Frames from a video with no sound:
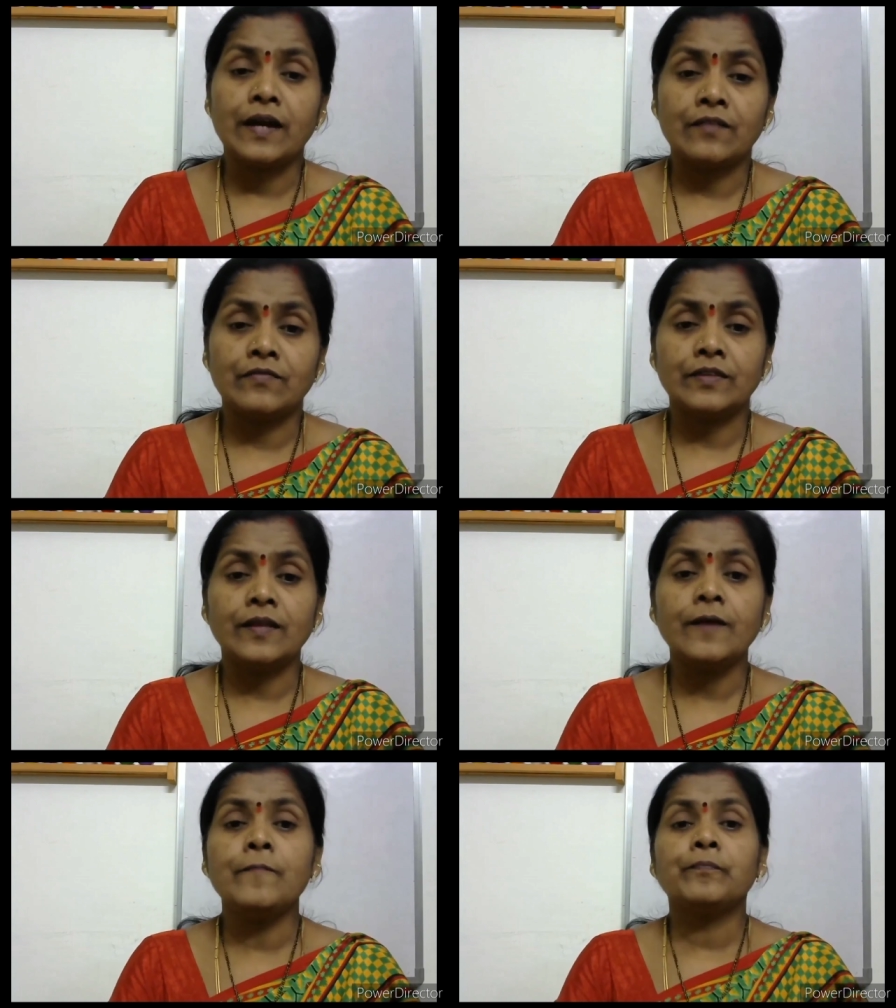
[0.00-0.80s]
be having
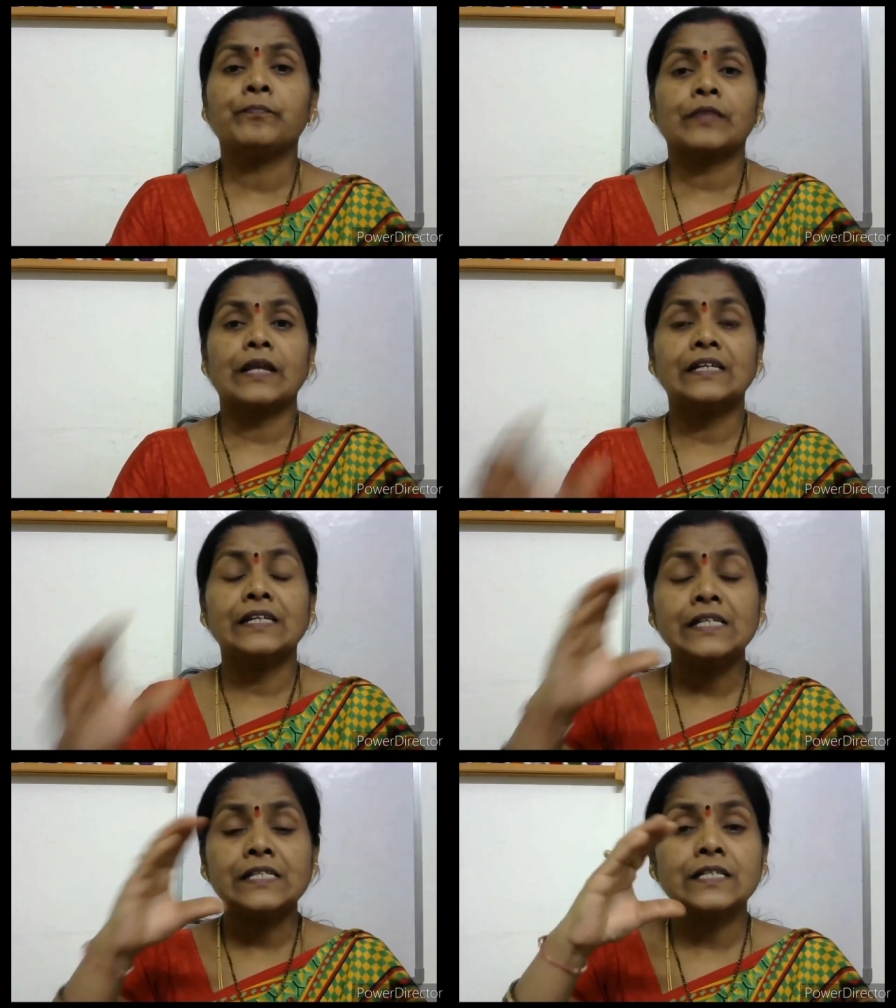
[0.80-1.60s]
the
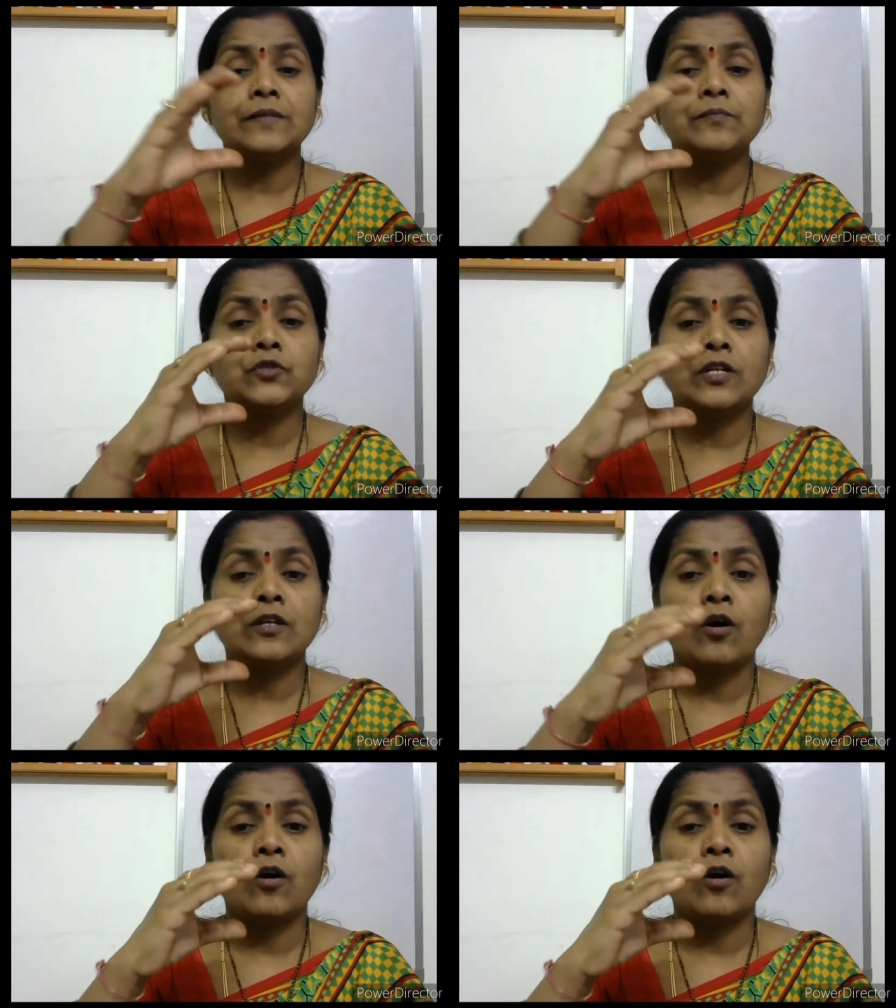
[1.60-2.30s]
description